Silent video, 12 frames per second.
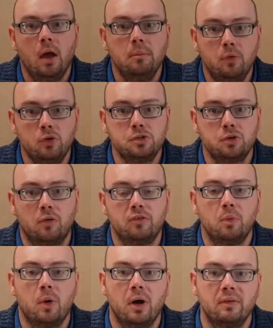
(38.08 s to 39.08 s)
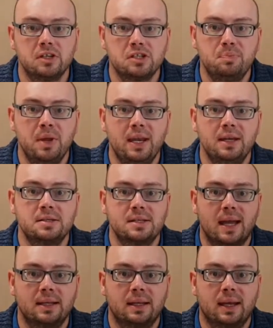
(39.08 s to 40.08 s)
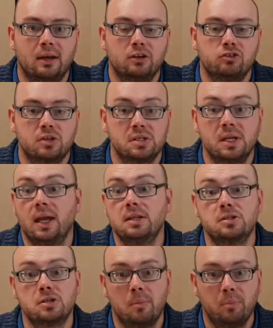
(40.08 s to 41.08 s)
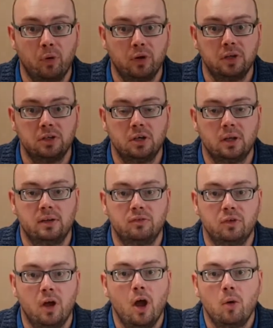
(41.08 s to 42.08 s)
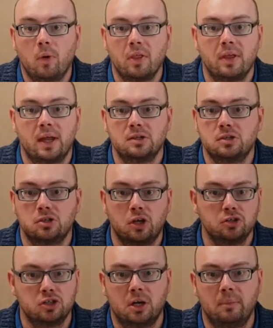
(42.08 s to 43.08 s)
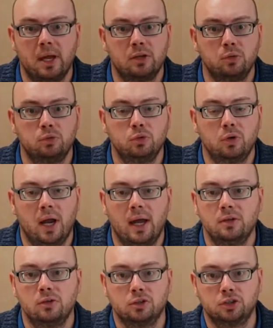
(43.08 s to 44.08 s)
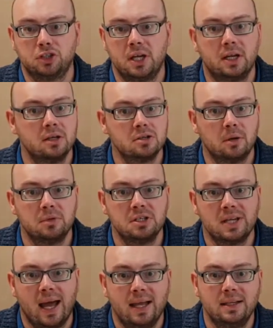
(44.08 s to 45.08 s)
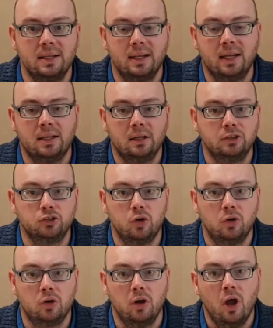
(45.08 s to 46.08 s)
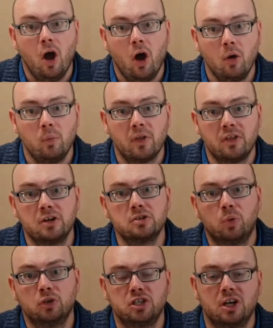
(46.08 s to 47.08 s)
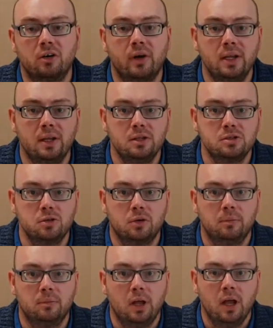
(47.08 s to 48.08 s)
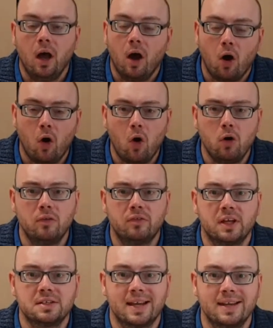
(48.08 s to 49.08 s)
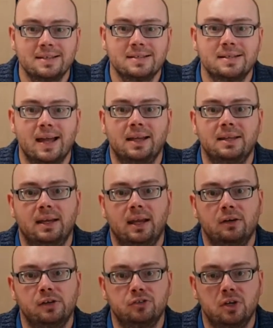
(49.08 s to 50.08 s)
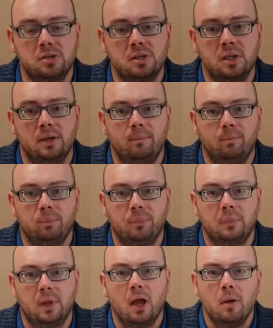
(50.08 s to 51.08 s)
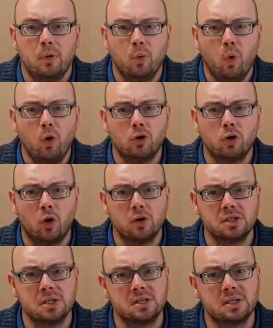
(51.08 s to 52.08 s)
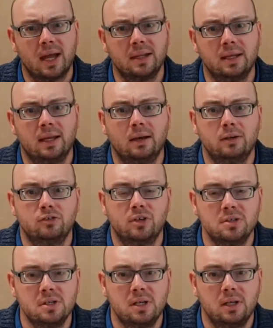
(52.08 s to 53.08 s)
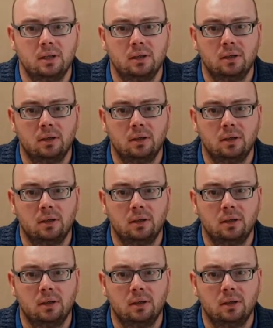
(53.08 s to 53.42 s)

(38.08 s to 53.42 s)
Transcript: Most of you will have experienced static electricity at some point in your life, whether that's touching a metal door handle or shaking somebody's hand and getting a shock, or whether it's watching a lightning storm. All of this is static electricity. But what causes static electricity?